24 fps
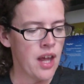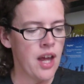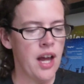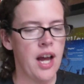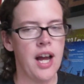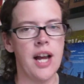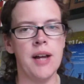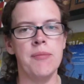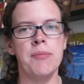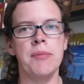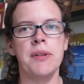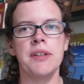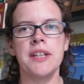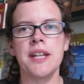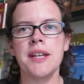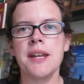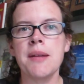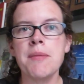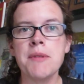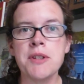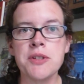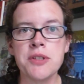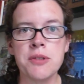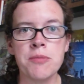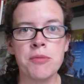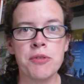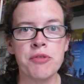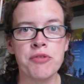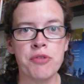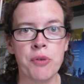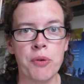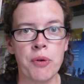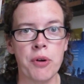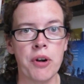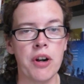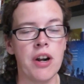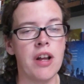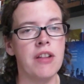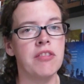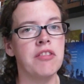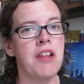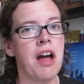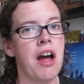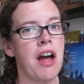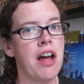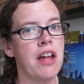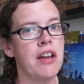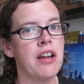Um, like I mentioned before, a
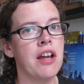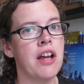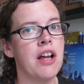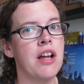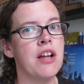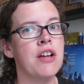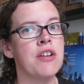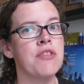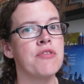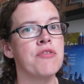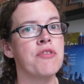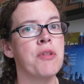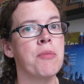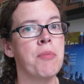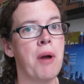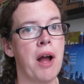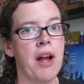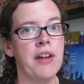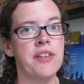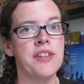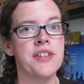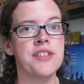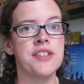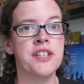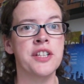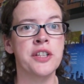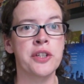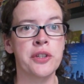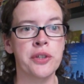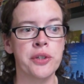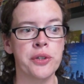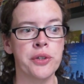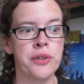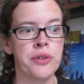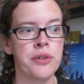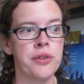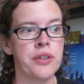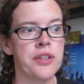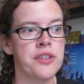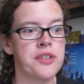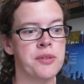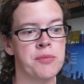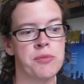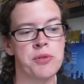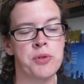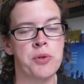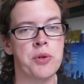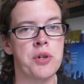lot of the boxes include
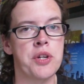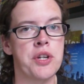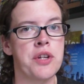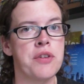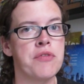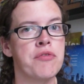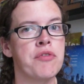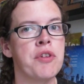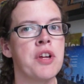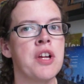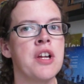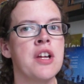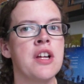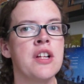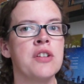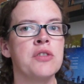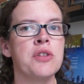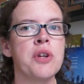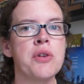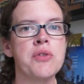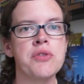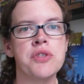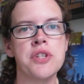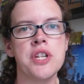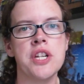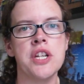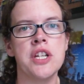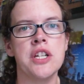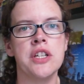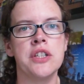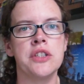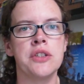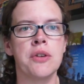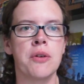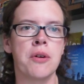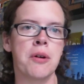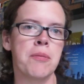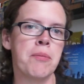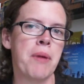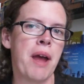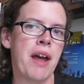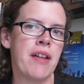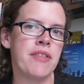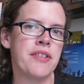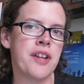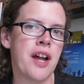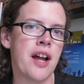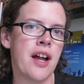some sort of lotion or
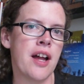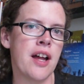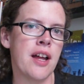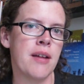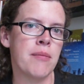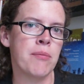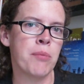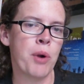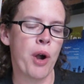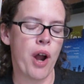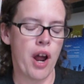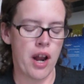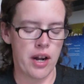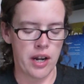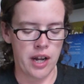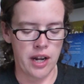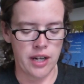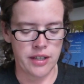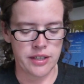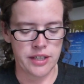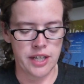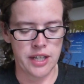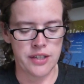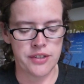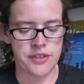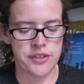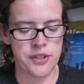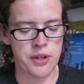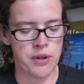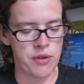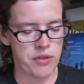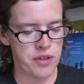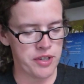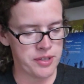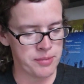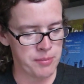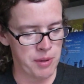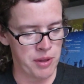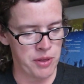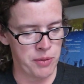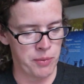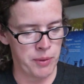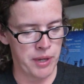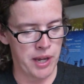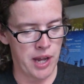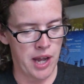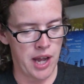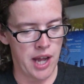bath time product. And so this month
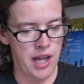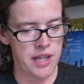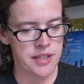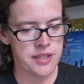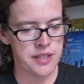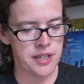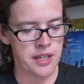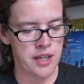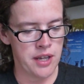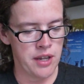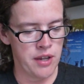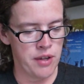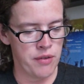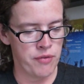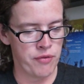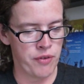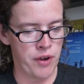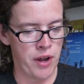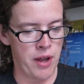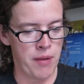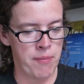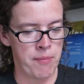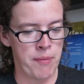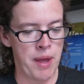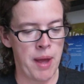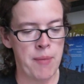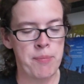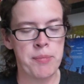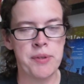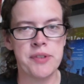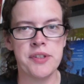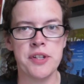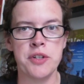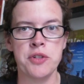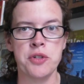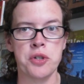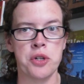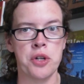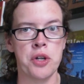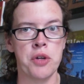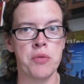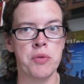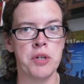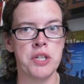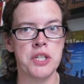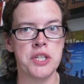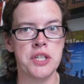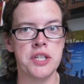we got from Episencial,
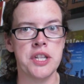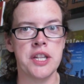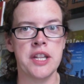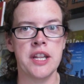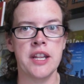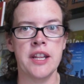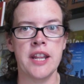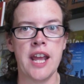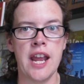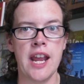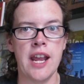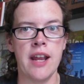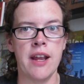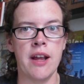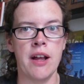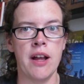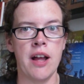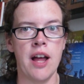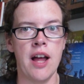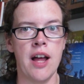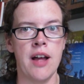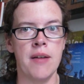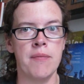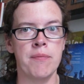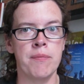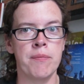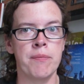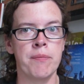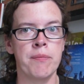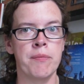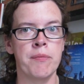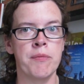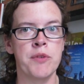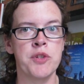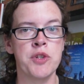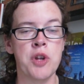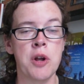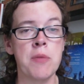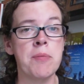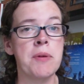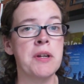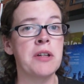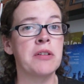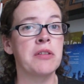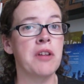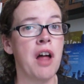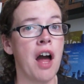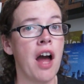which they um, show up
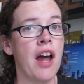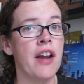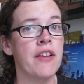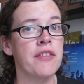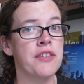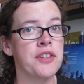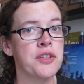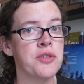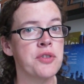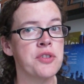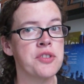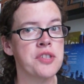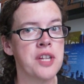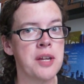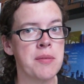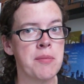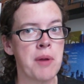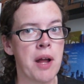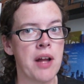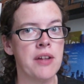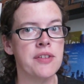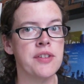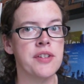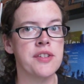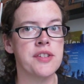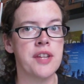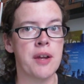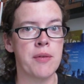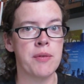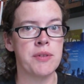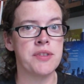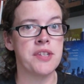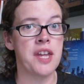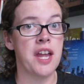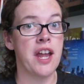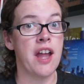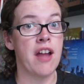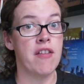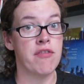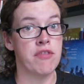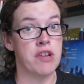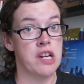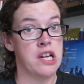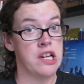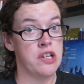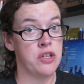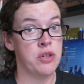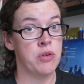in a lot of Citrus Lane boxes. I would say
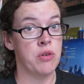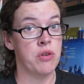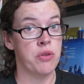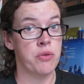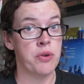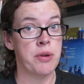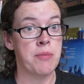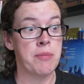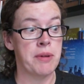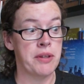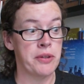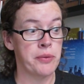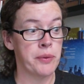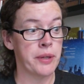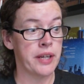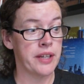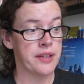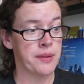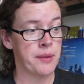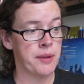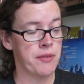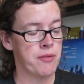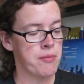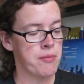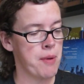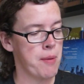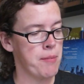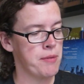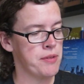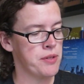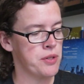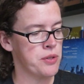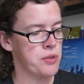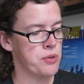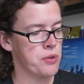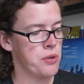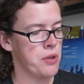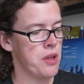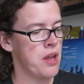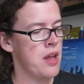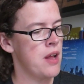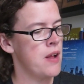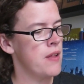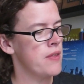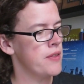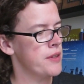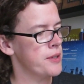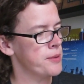every two or three months we get something from Episencial.
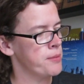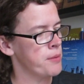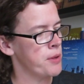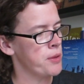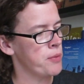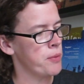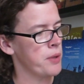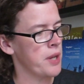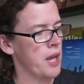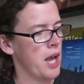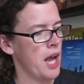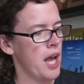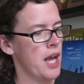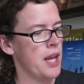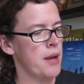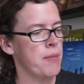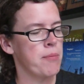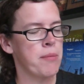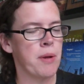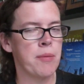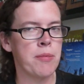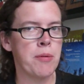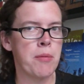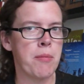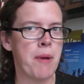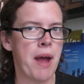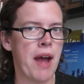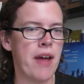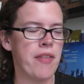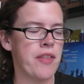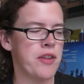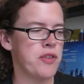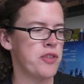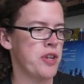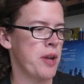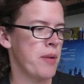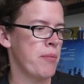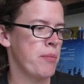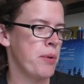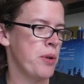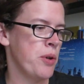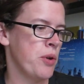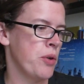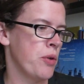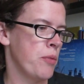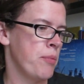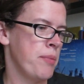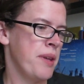This month we got Bubble Bath and
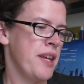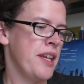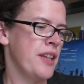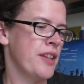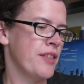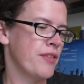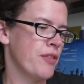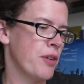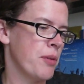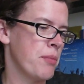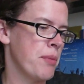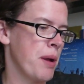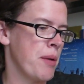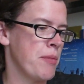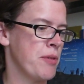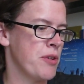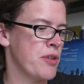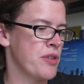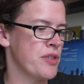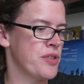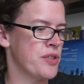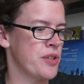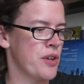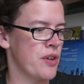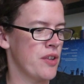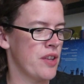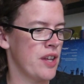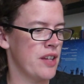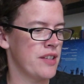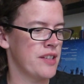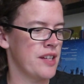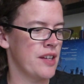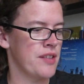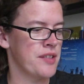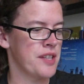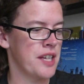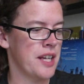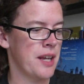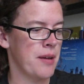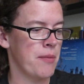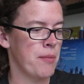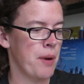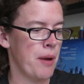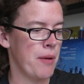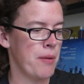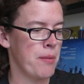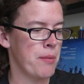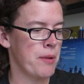Shampoo, Peaceful Bubbles. So that sounds like it
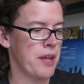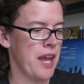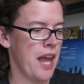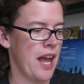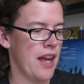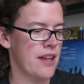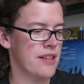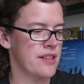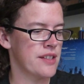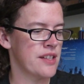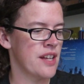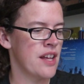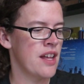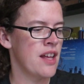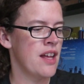probably has